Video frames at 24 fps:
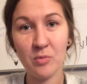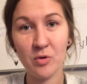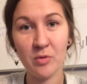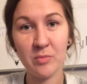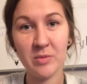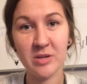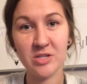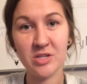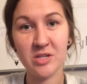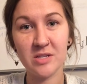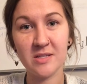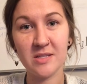
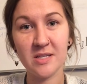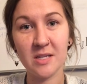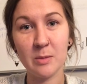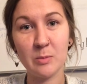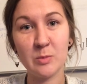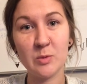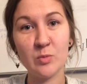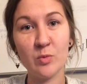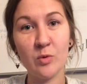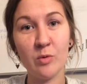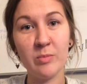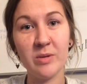permission
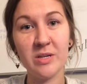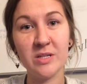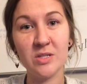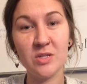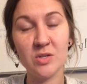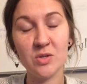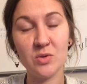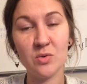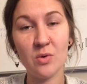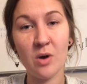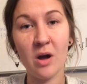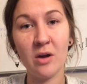slips will be
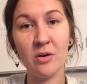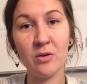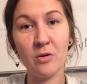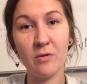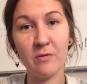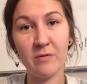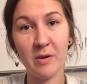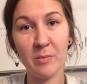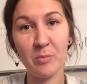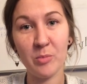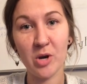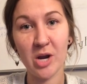due on
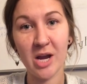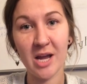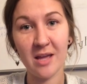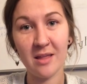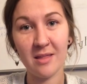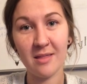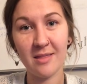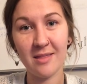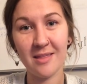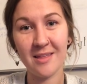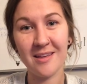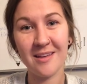November 8th.
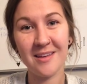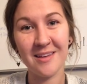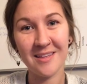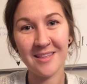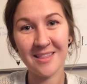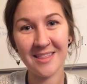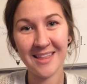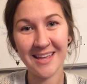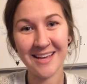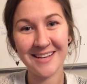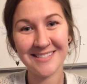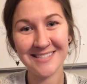
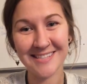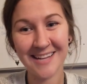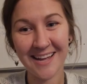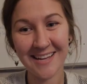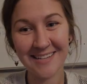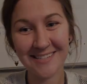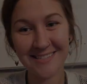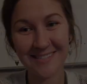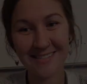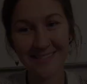Thanks guys.